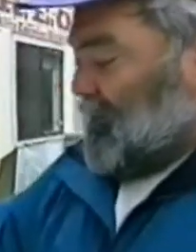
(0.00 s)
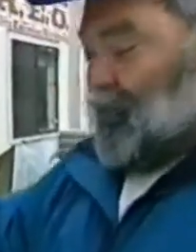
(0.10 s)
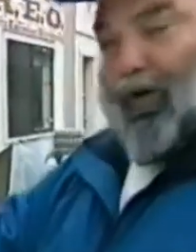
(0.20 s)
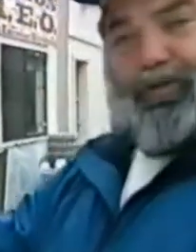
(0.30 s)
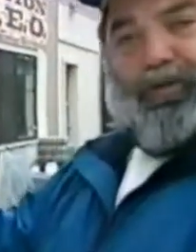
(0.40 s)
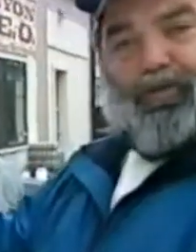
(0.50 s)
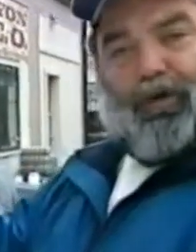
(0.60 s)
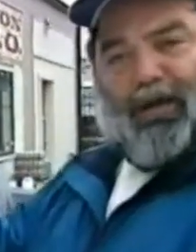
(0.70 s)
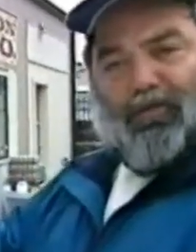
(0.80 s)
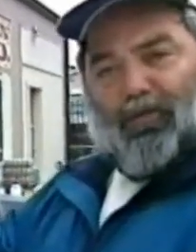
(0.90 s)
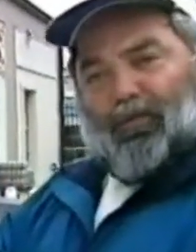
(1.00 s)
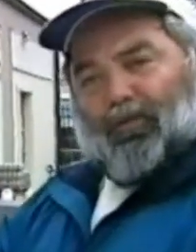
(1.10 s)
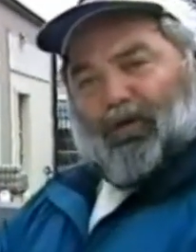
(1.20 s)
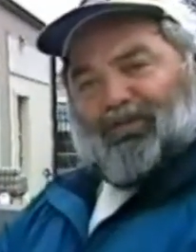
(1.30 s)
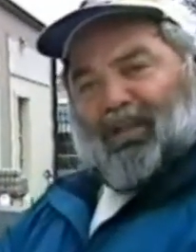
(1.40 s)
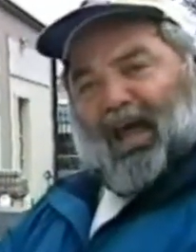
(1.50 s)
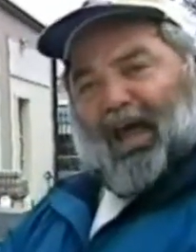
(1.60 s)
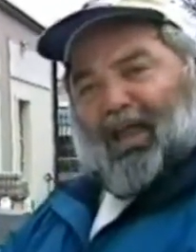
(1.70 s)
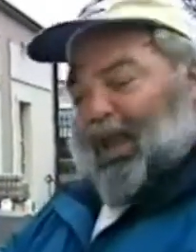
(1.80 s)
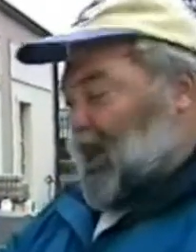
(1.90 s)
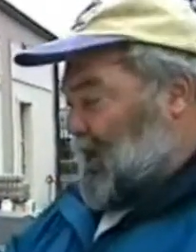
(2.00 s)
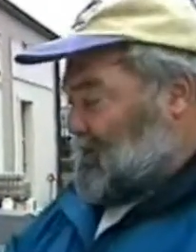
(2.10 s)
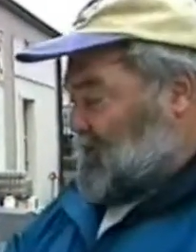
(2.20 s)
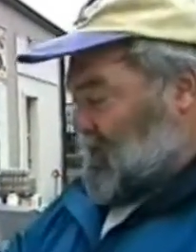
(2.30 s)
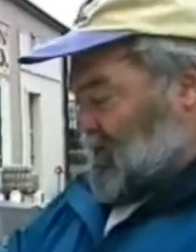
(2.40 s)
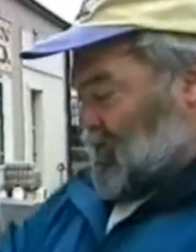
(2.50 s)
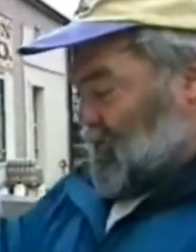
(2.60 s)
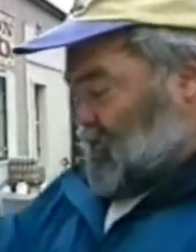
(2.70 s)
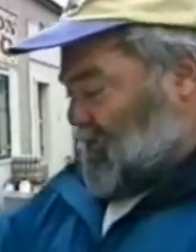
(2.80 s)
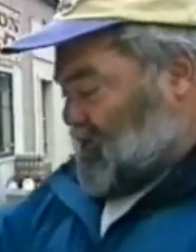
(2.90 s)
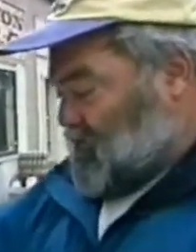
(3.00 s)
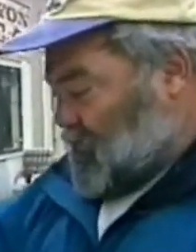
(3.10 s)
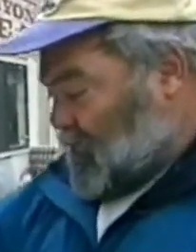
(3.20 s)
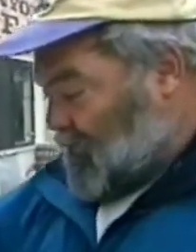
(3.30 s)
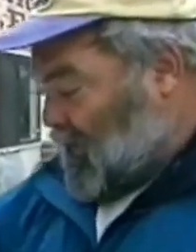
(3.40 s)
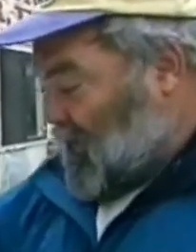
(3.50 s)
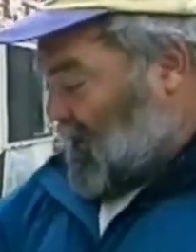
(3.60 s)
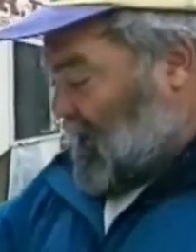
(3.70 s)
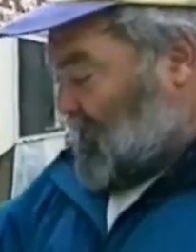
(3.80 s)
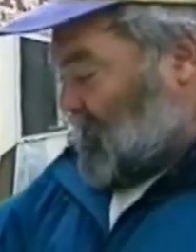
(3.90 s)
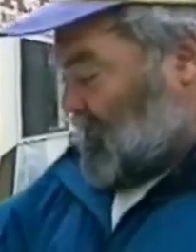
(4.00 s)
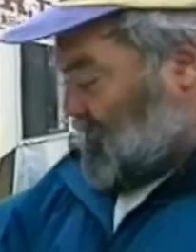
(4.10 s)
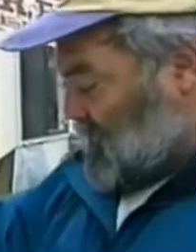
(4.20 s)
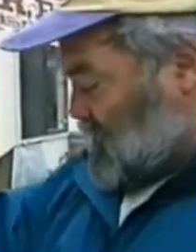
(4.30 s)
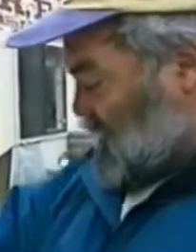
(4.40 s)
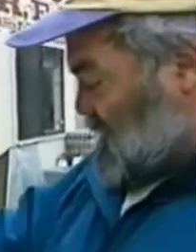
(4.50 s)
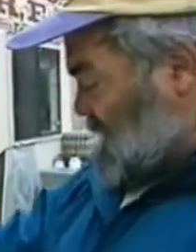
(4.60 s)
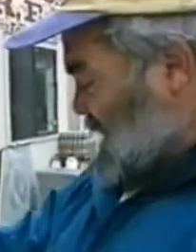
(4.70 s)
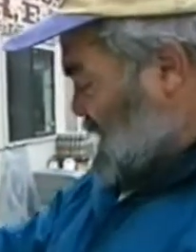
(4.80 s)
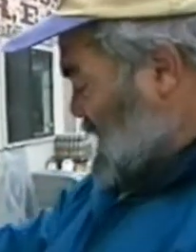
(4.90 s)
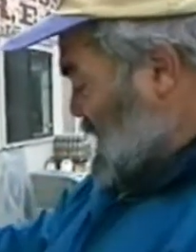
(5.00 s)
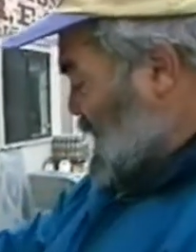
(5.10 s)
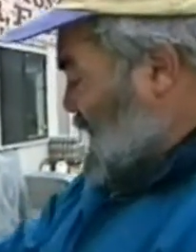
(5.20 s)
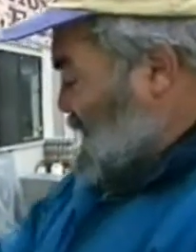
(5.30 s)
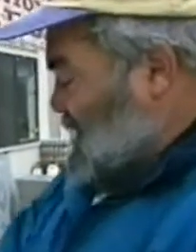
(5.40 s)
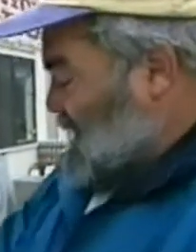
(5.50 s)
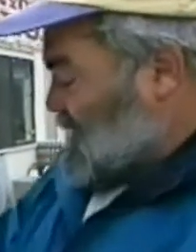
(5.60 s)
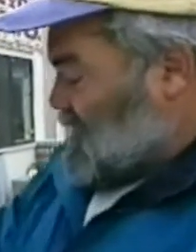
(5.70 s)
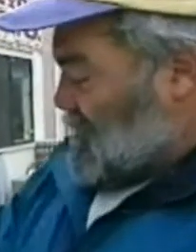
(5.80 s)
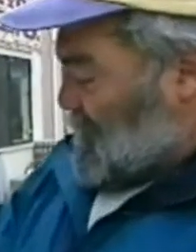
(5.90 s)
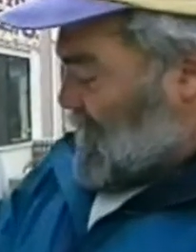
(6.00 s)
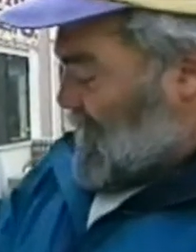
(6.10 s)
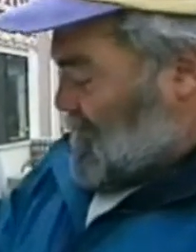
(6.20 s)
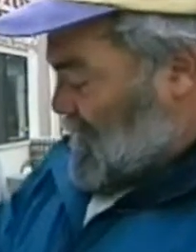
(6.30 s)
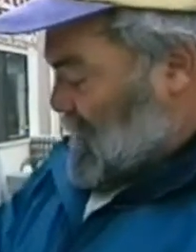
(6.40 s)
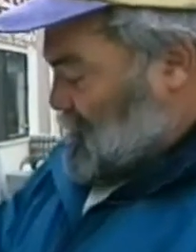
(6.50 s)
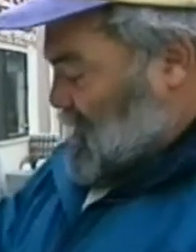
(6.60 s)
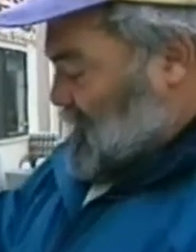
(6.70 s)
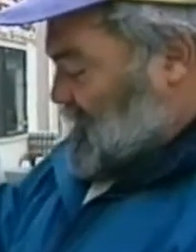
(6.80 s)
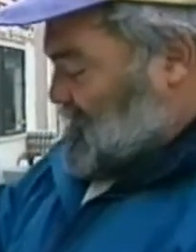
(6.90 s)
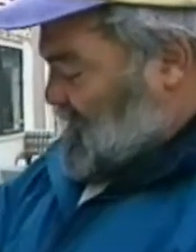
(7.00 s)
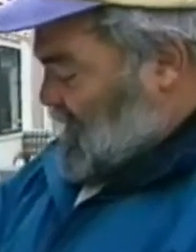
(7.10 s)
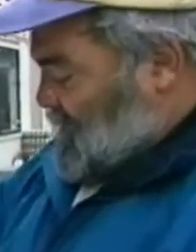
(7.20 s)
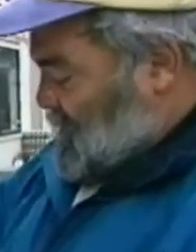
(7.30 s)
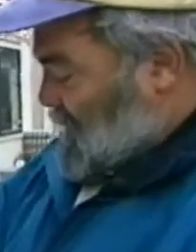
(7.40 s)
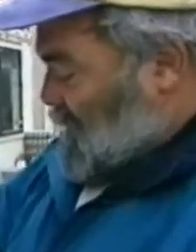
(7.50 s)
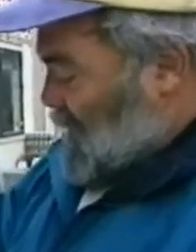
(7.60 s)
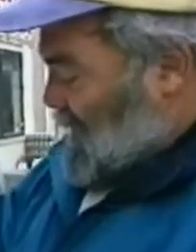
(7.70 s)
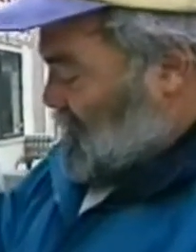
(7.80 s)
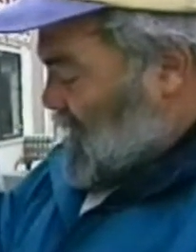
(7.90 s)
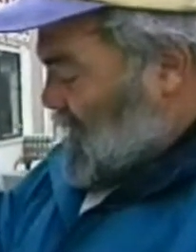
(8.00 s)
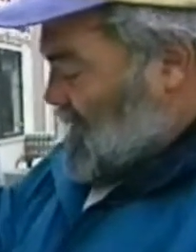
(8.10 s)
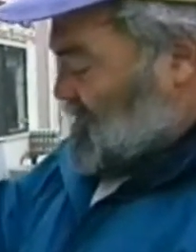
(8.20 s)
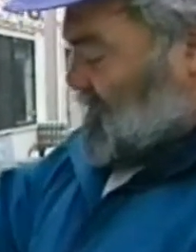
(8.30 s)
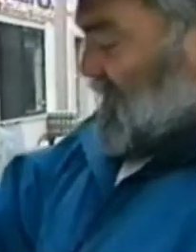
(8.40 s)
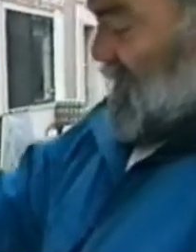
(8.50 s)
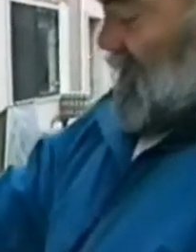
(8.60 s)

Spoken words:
got frozen drinks for the first 9 days in your lunch cooler, and you can use those right there. You've got your bread wrapped up inside the big white bags.